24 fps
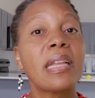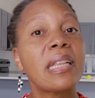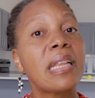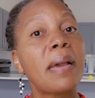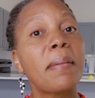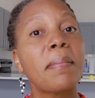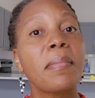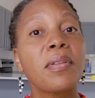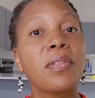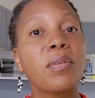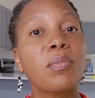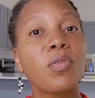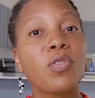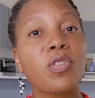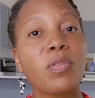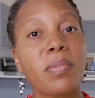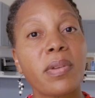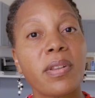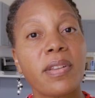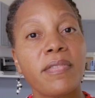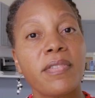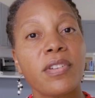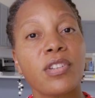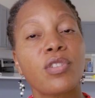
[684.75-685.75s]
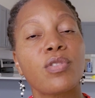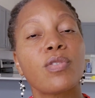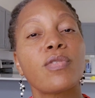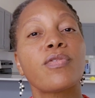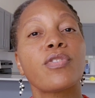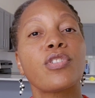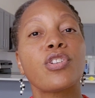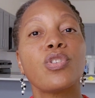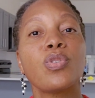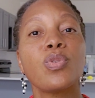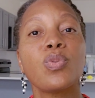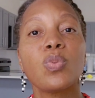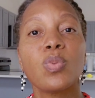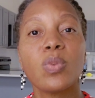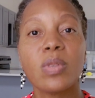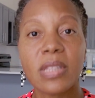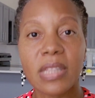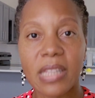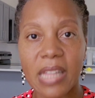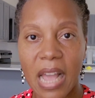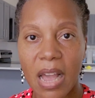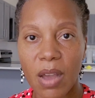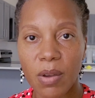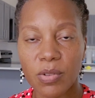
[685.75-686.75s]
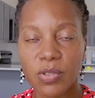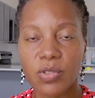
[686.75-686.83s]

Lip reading: not be the most beneficial for you now.